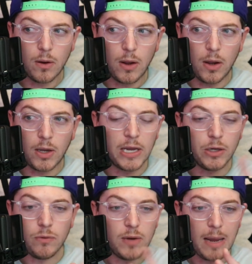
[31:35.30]
can
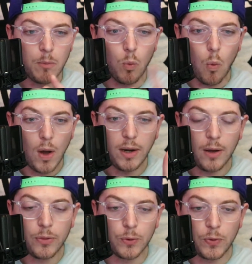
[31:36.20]
you name one
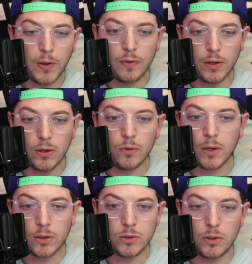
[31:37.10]
other thing that you
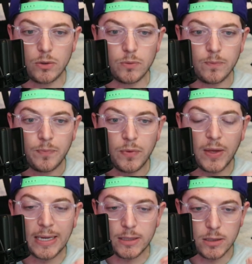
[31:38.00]
can do that
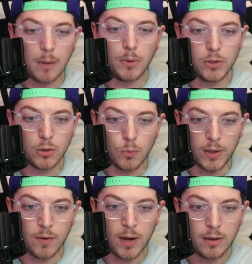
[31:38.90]
can double your
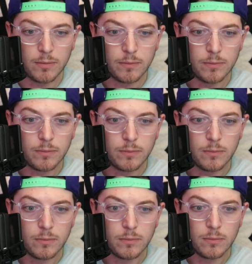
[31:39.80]
win rate?
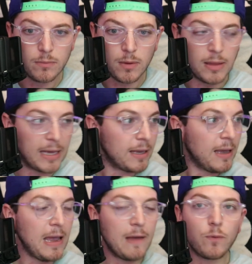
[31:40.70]
Like
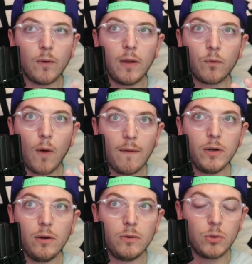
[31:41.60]
if
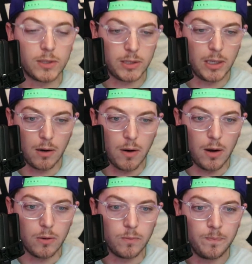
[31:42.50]
revenue to a
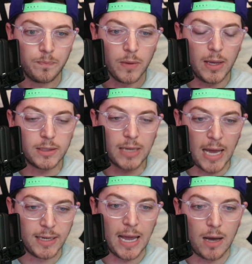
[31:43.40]
CRO is
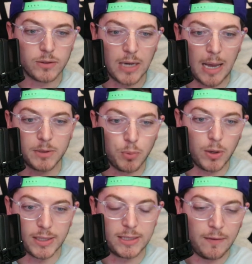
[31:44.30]
headcount times
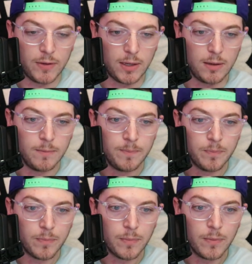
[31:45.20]
productivity,
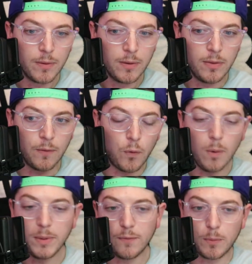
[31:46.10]
the
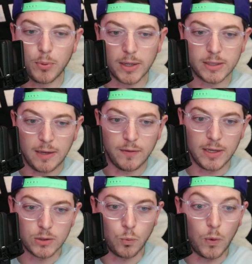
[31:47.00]
formula for productivity
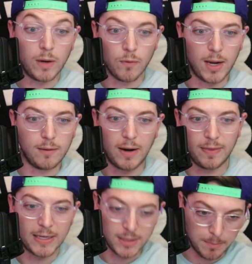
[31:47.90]
is win rate, right?
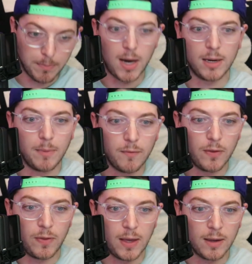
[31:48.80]
That's the bottom of the
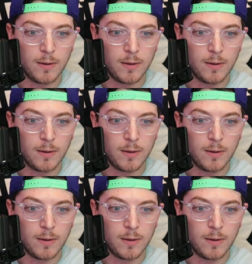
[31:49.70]
thing.